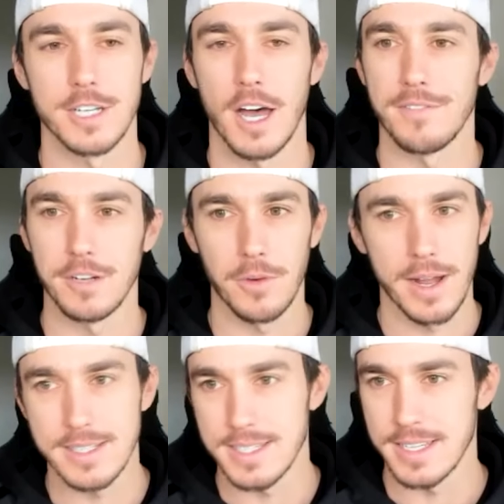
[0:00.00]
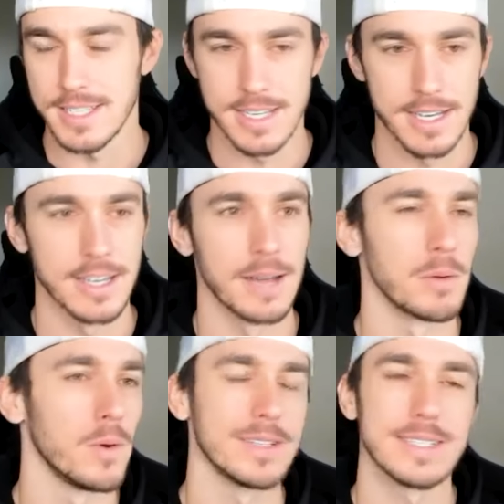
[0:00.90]
off a great season,
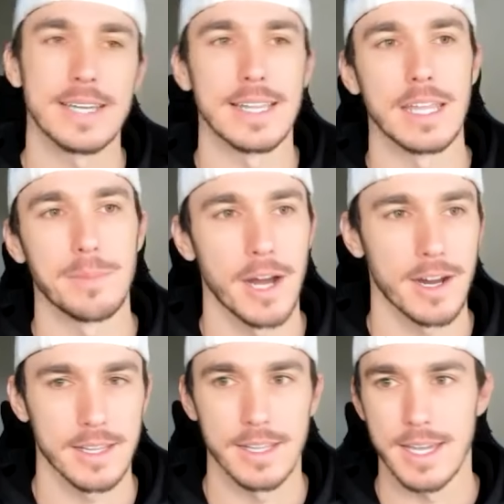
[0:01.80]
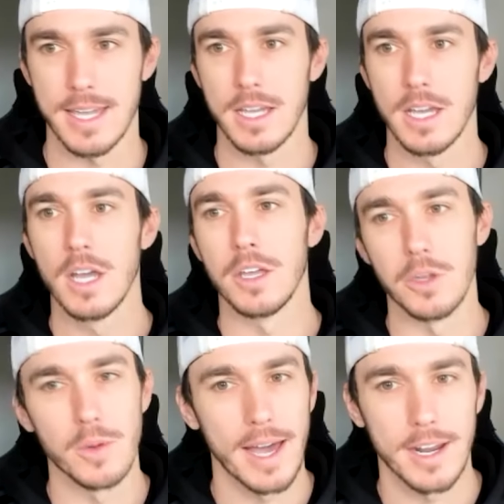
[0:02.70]
number one seed in the American League.
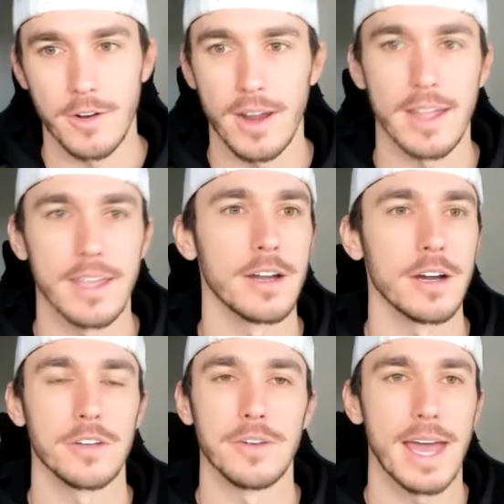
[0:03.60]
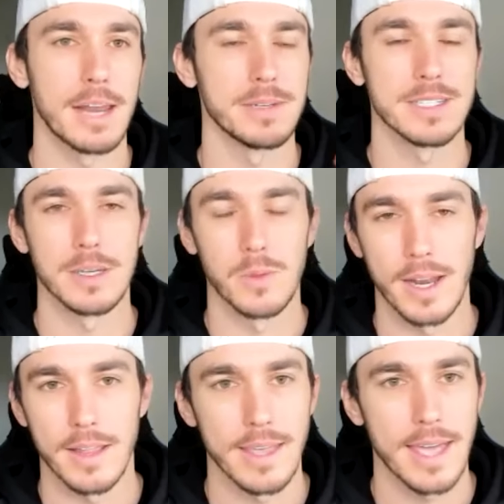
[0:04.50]
You had a great year, unanimously
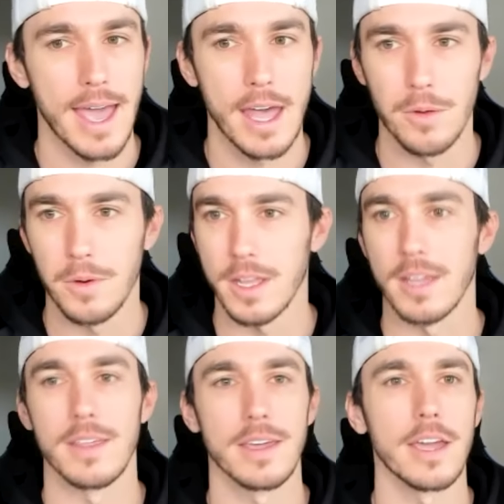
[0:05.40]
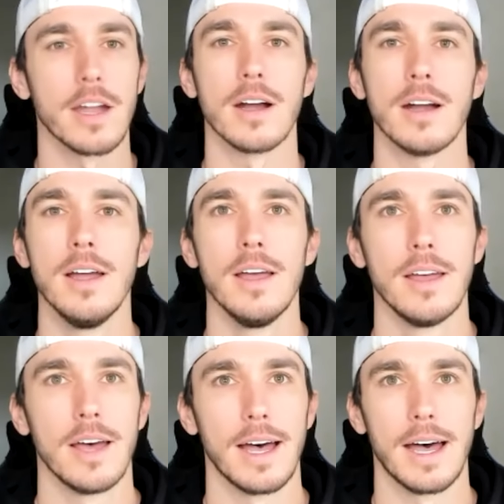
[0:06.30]
winning the AL Rookie of the Year.
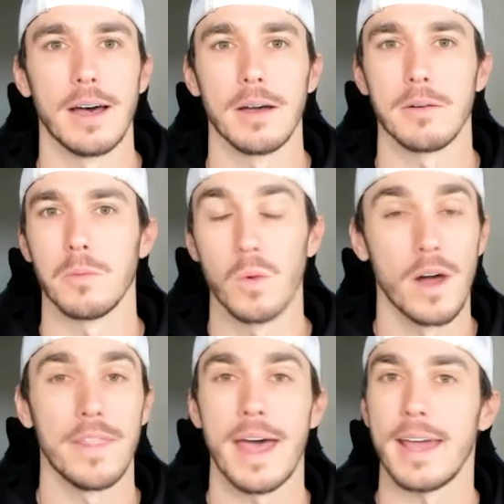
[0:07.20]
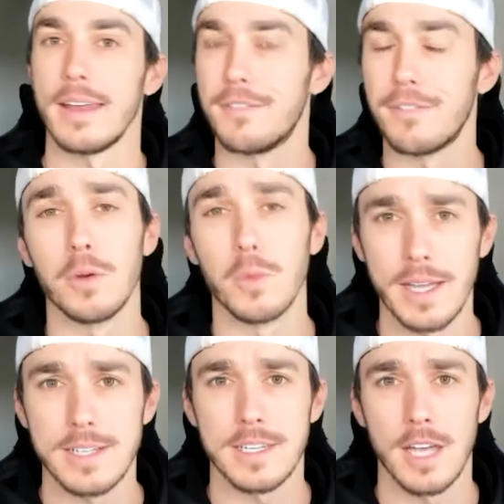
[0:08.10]
Uh, won that a few
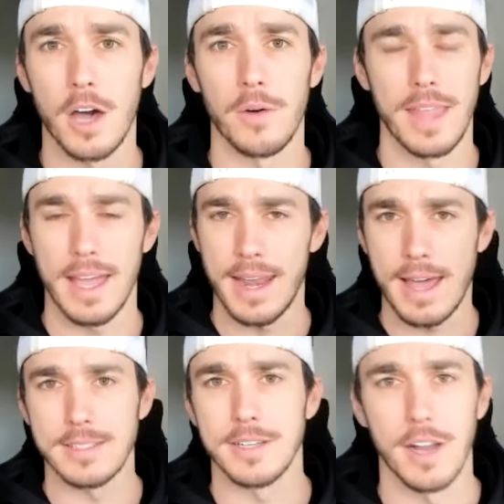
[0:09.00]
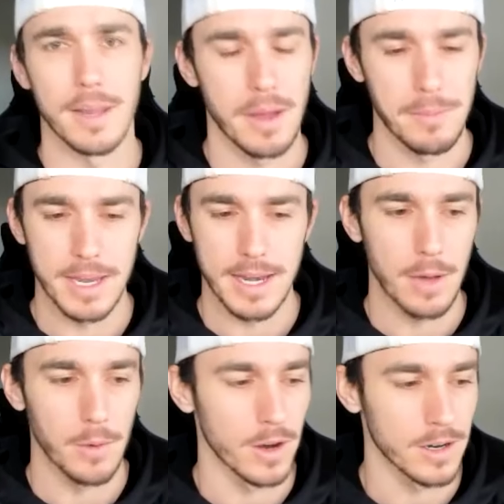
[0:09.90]
weeks ago when they announced it on MLB
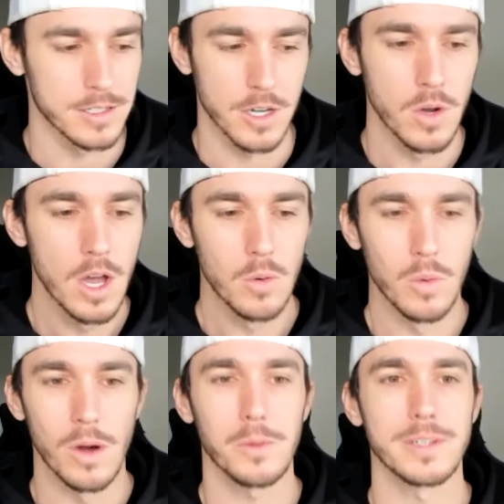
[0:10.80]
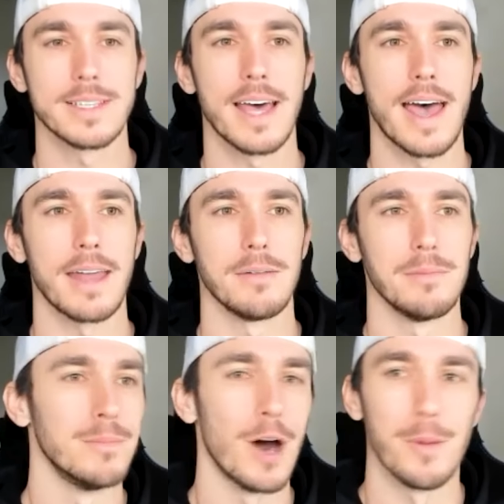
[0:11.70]
Network. So, what was that
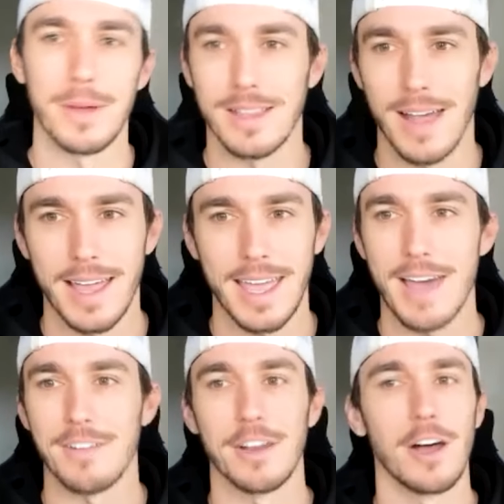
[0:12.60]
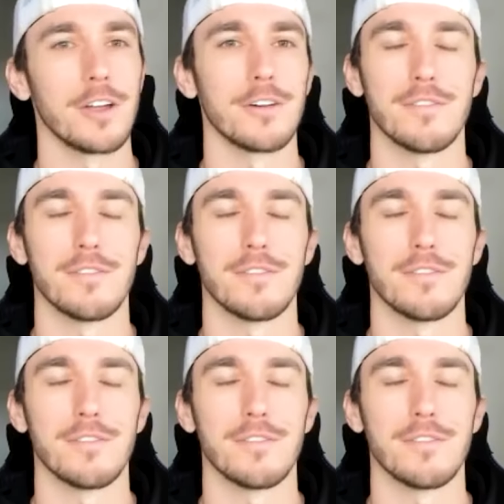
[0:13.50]
moment like? Having all your